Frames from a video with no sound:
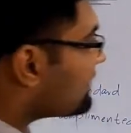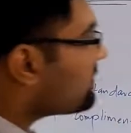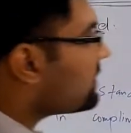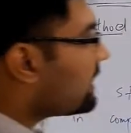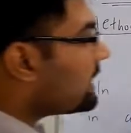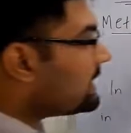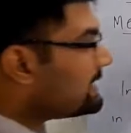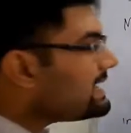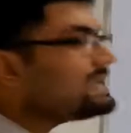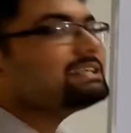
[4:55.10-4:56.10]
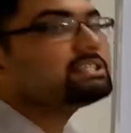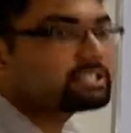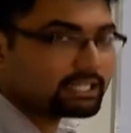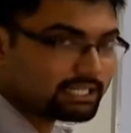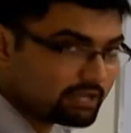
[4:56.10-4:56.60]
the least
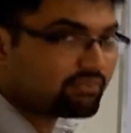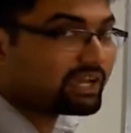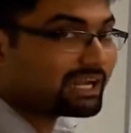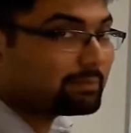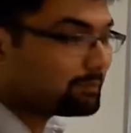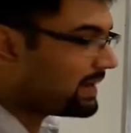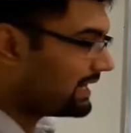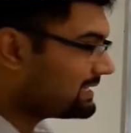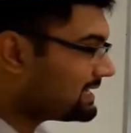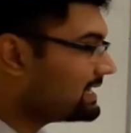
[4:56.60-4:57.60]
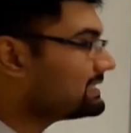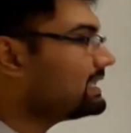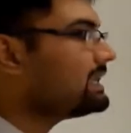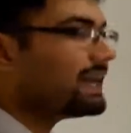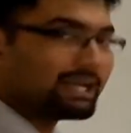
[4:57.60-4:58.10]
significant bit, in the
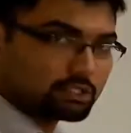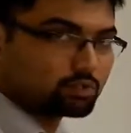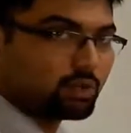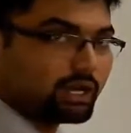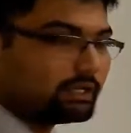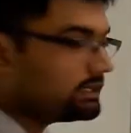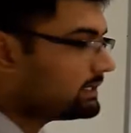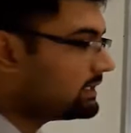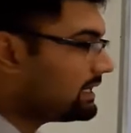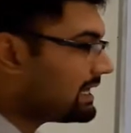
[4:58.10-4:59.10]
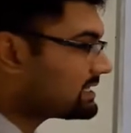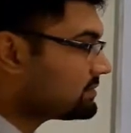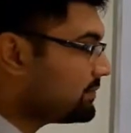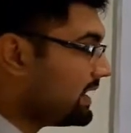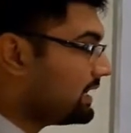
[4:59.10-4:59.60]
last one, in the
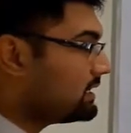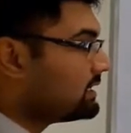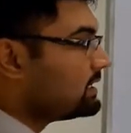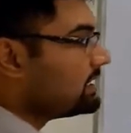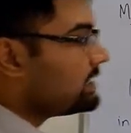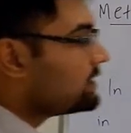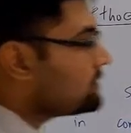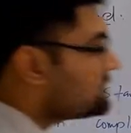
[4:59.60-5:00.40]
last bit, you